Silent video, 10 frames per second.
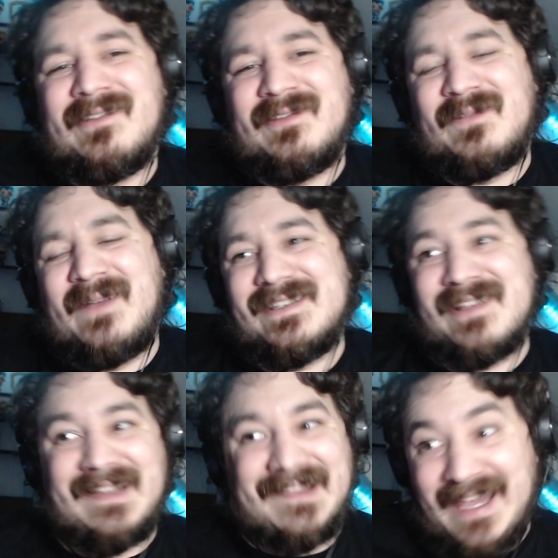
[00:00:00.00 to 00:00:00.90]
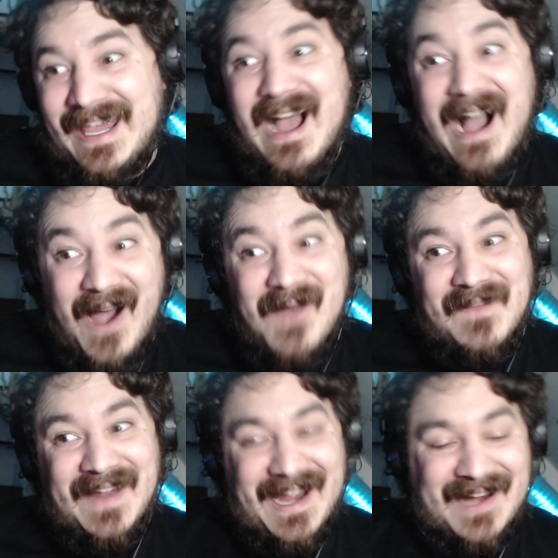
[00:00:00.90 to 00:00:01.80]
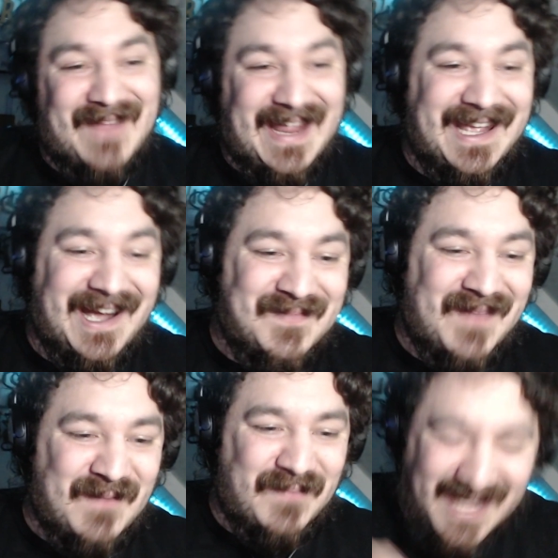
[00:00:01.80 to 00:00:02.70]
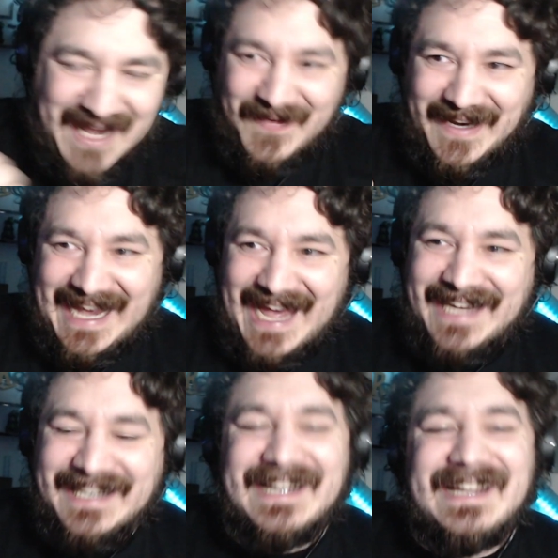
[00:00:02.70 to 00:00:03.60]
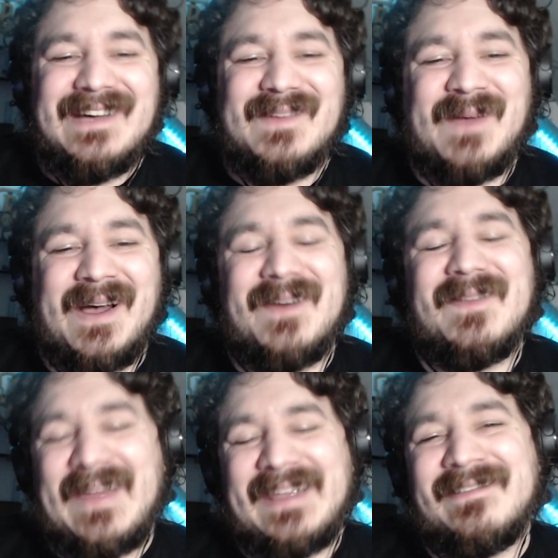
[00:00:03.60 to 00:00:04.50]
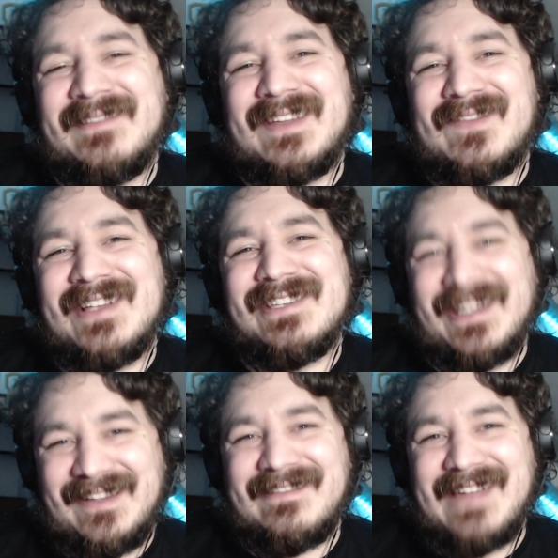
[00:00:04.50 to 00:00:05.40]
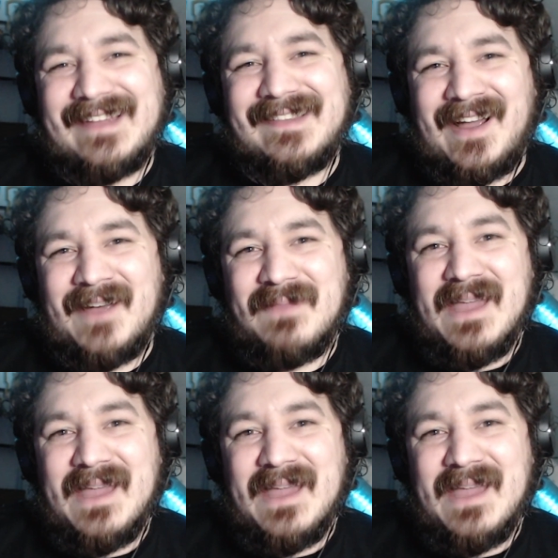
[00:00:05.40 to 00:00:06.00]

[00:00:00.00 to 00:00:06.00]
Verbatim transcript: on Twitch. So let's see. Hopefully I can make it. I, I believe we can. But thank you all so much. And until next time.